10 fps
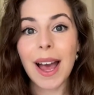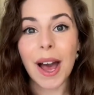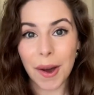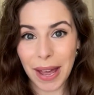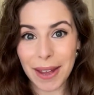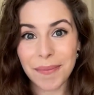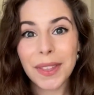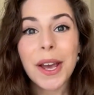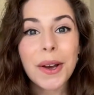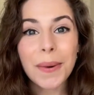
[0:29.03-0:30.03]
Okay,
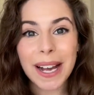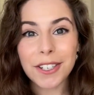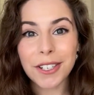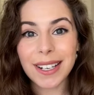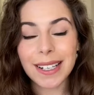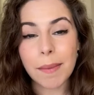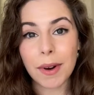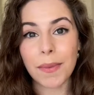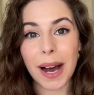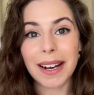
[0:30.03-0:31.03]
Question
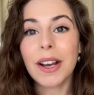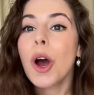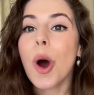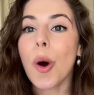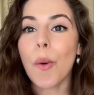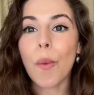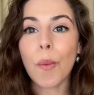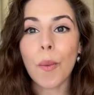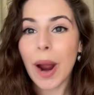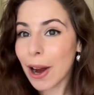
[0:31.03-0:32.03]
number one,
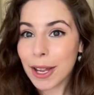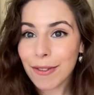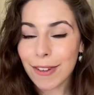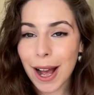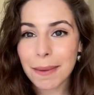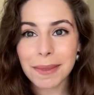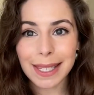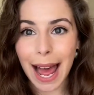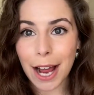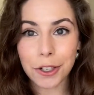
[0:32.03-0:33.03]
where are you from
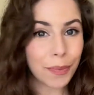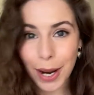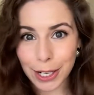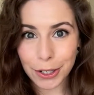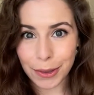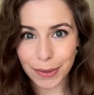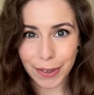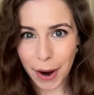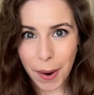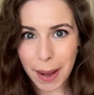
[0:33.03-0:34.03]
slash where did you
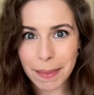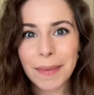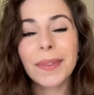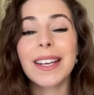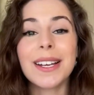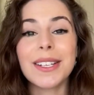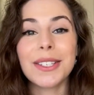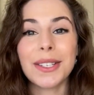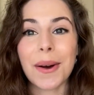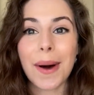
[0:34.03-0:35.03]
grow up?
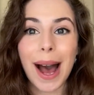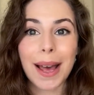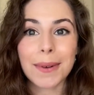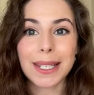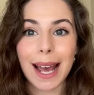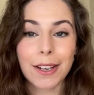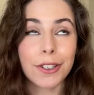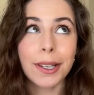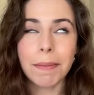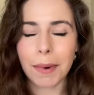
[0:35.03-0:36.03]
So I was
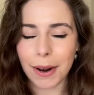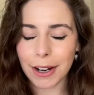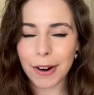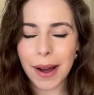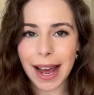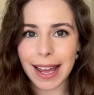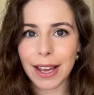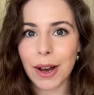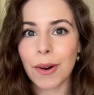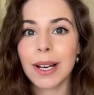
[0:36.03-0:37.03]
actually born in
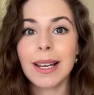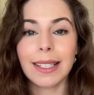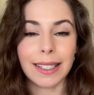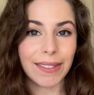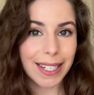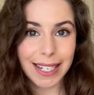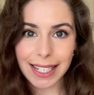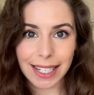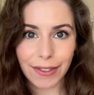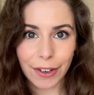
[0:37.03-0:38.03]
Ohio, lived in
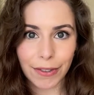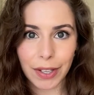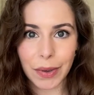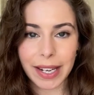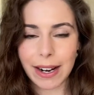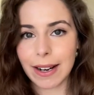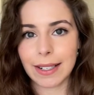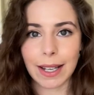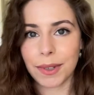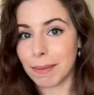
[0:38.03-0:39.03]
DC for a few
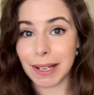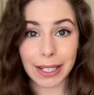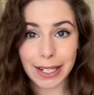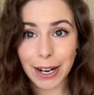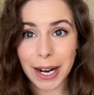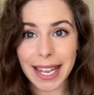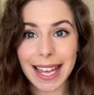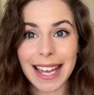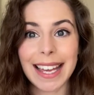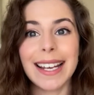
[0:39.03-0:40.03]
years. I was a military
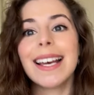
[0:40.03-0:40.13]
kid.